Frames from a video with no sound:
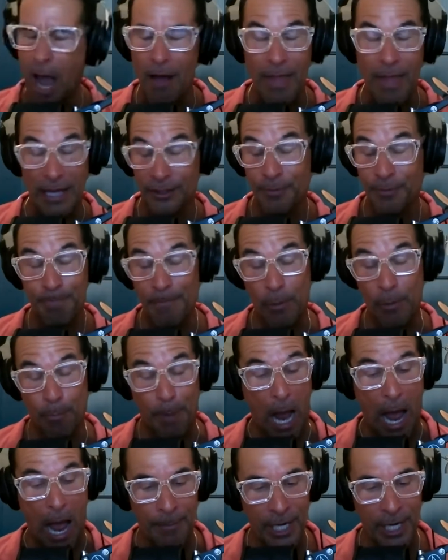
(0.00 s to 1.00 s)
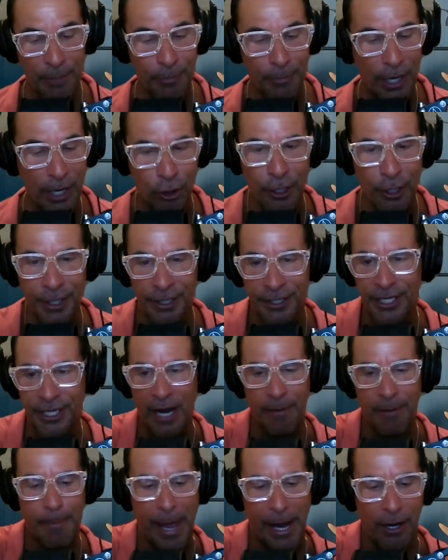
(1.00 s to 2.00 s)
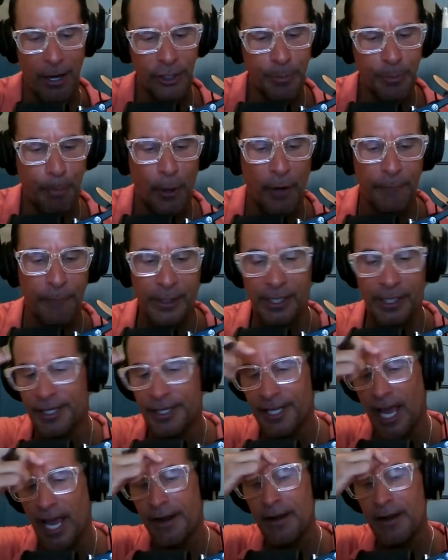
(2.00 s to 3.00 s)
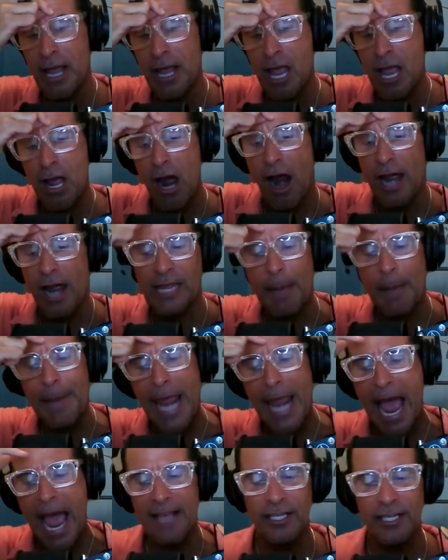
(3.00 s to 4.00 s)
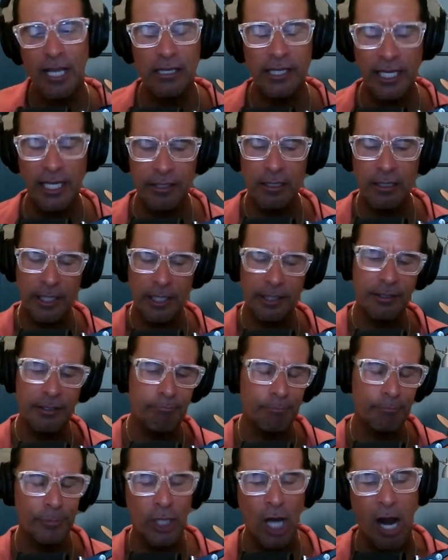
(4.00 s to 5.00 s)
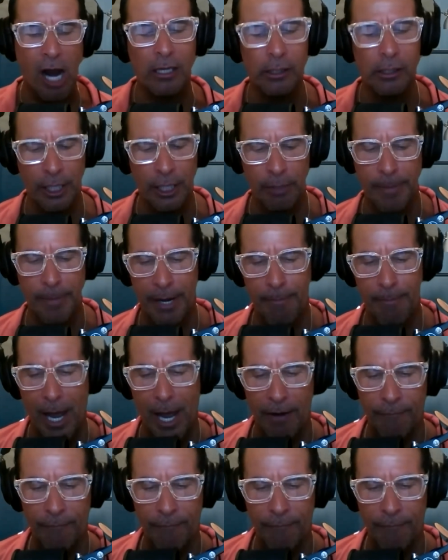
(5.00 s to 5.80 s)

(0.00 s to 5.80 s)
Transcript: that's, I mean, I couldn't have said it better. It's perfectly said. All right, let me ask. Let's let's talk a little bit about a